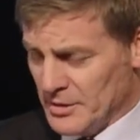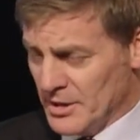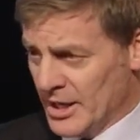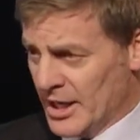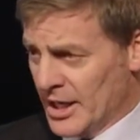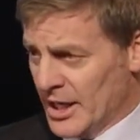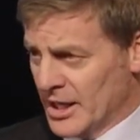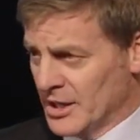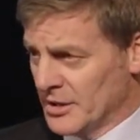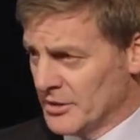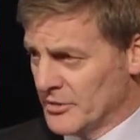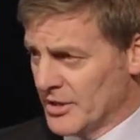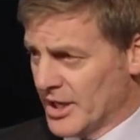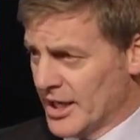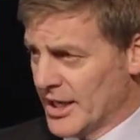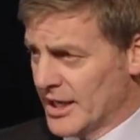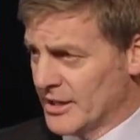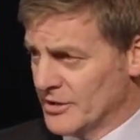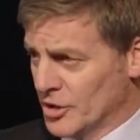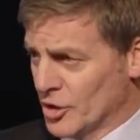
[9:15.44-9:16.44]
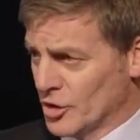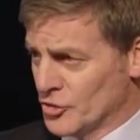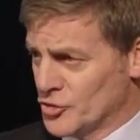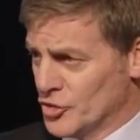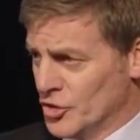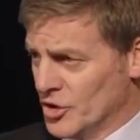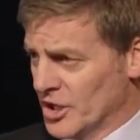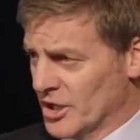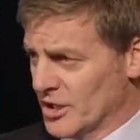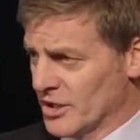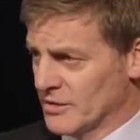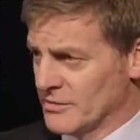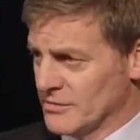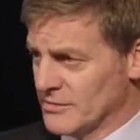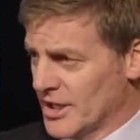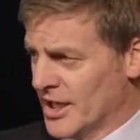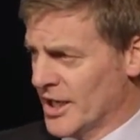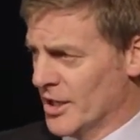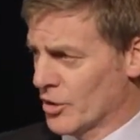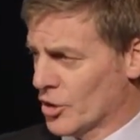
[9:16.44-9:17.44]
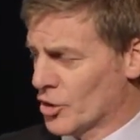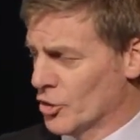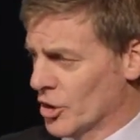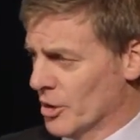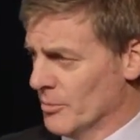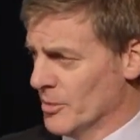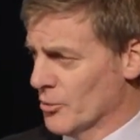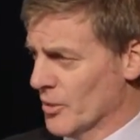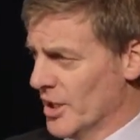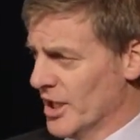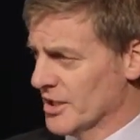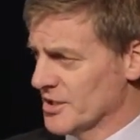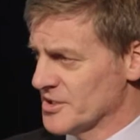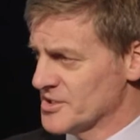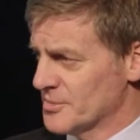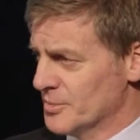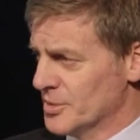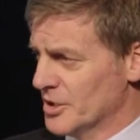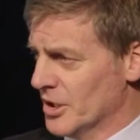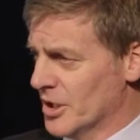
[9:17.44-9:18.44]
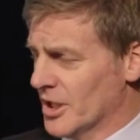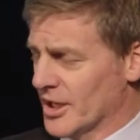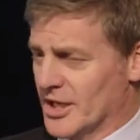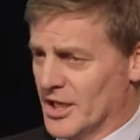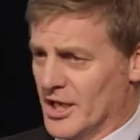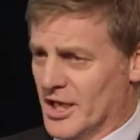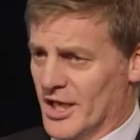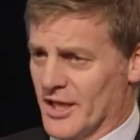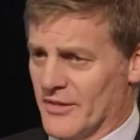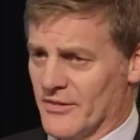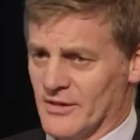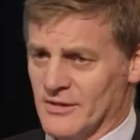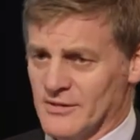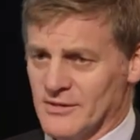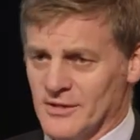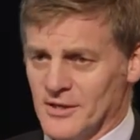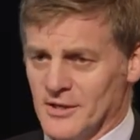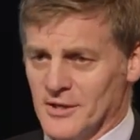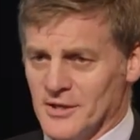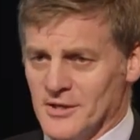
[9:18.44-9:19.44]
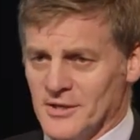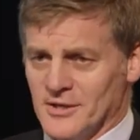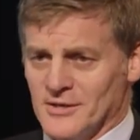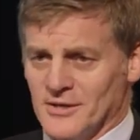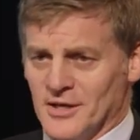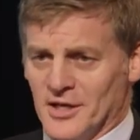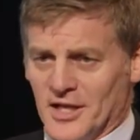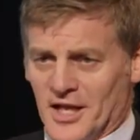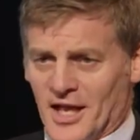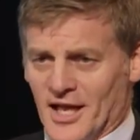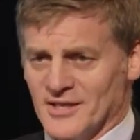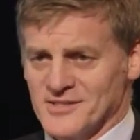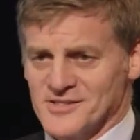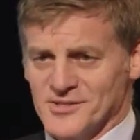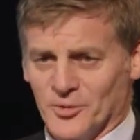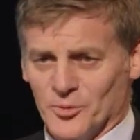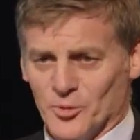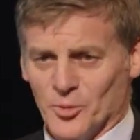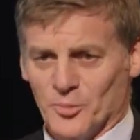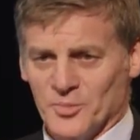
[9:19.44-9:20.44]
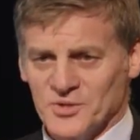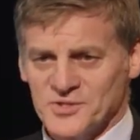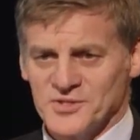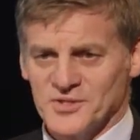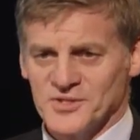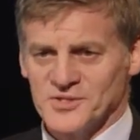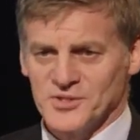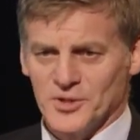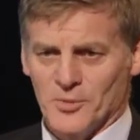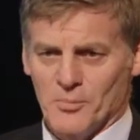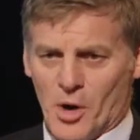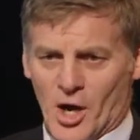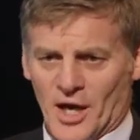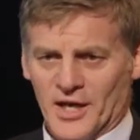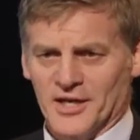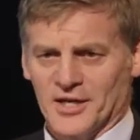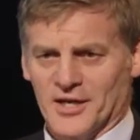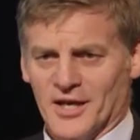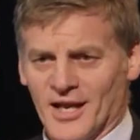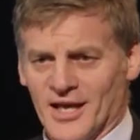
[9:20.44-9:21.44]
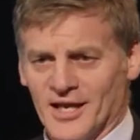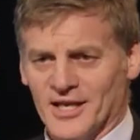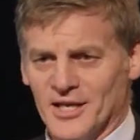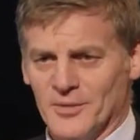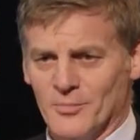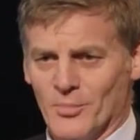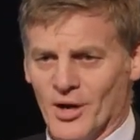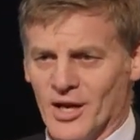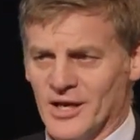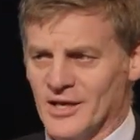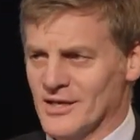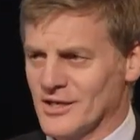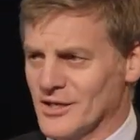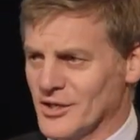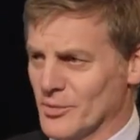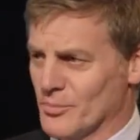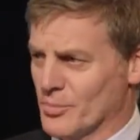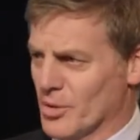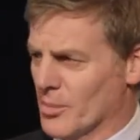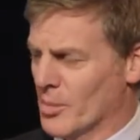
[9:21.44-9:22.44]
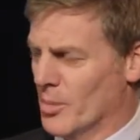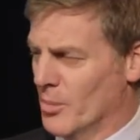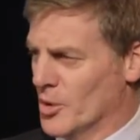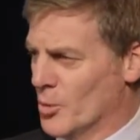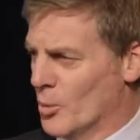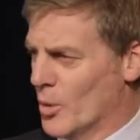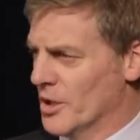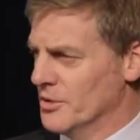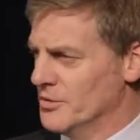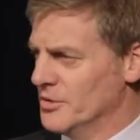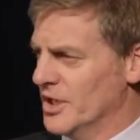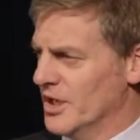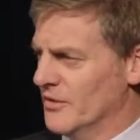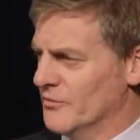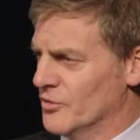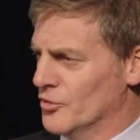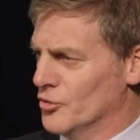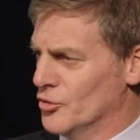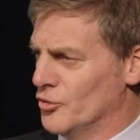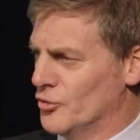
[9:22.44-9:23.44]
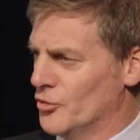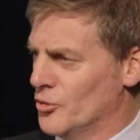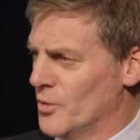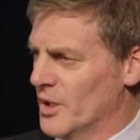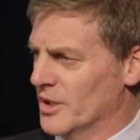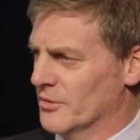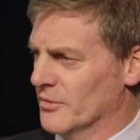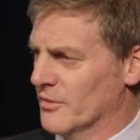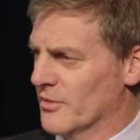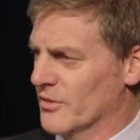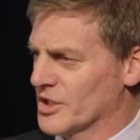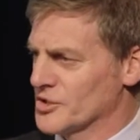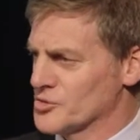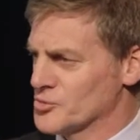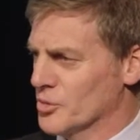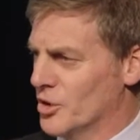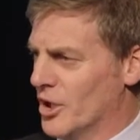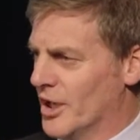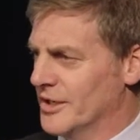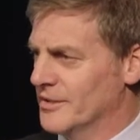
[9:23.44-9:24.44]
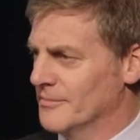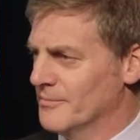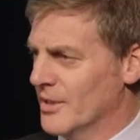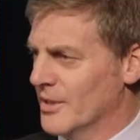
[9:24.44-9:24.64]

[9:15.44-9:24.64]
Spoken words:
and turning our economy around is a bit like any household or business. You might get a lucky break, you probably won't. You have to do 200 things right,